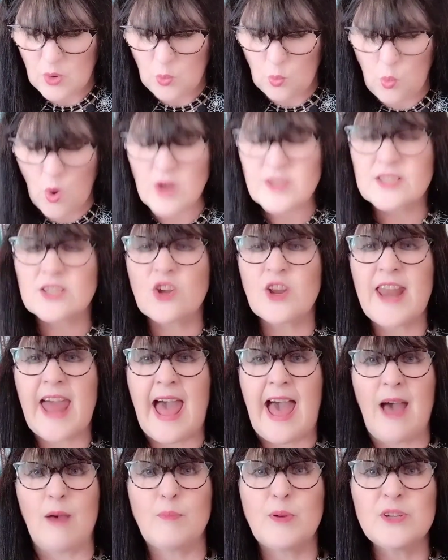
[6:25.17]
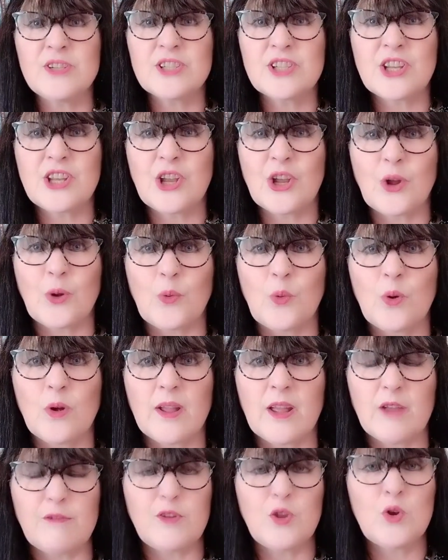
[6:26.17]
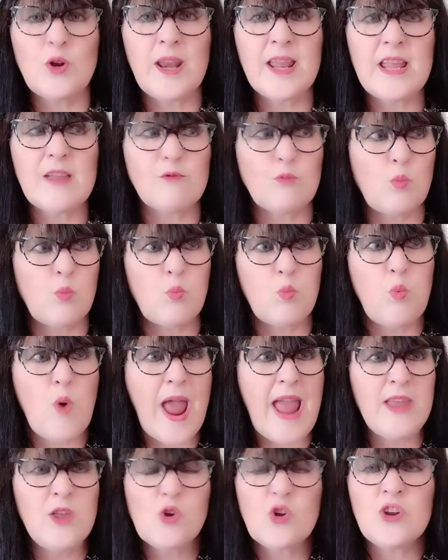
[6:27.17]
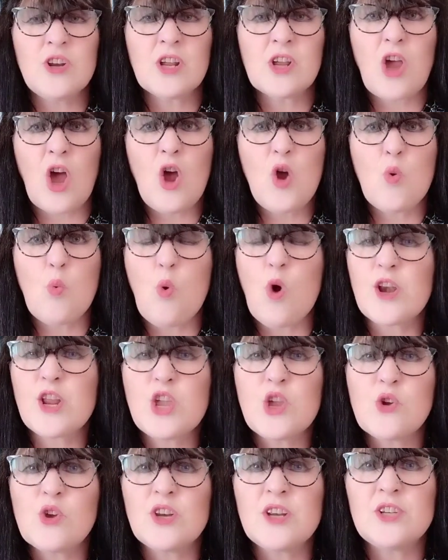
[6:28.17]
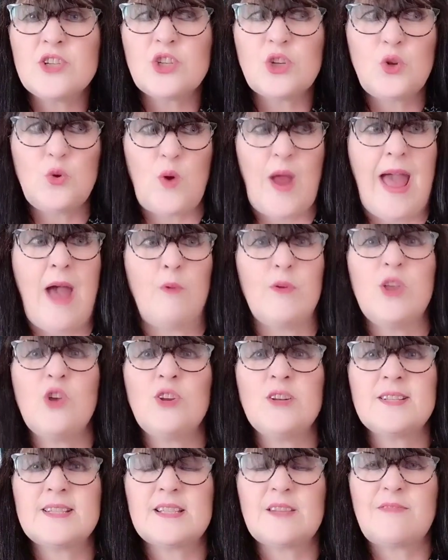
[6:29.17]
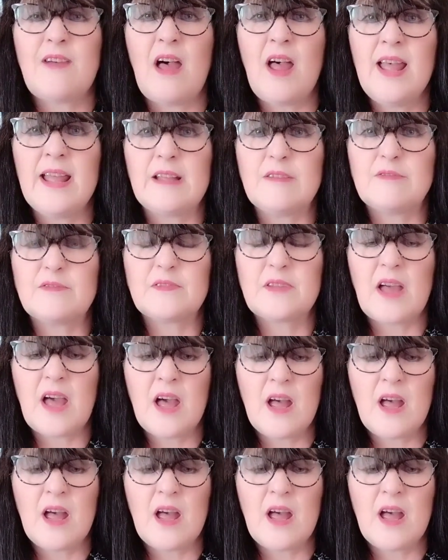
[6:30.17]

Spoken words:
What's going to happen to you if you leave? Where are you going to go? What are you going to do? How are you going to survive?